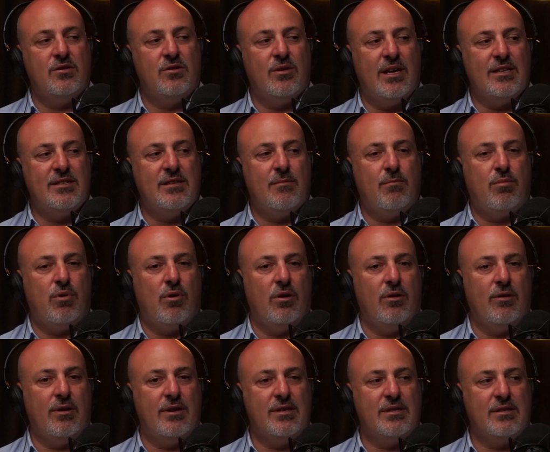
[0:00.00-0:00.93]
as the
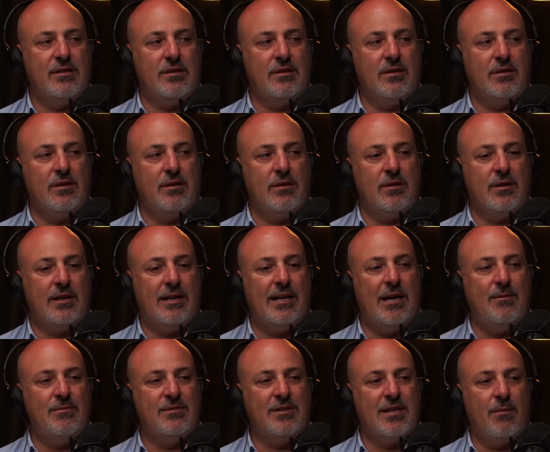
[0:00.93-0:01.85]
progress
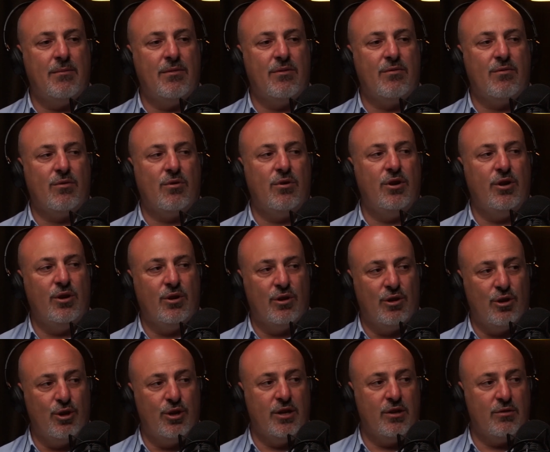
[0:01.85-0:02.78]
claims come through, your
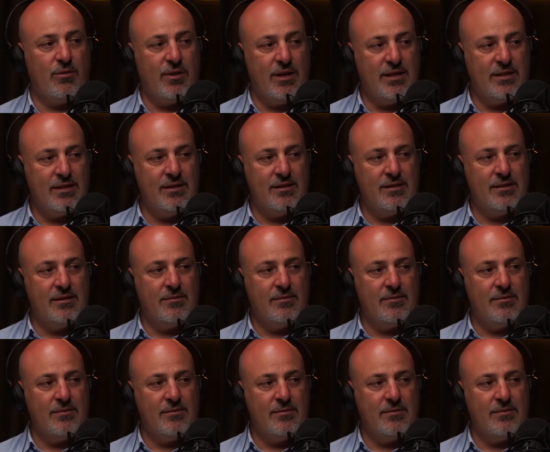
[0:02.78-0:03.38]
loan increases.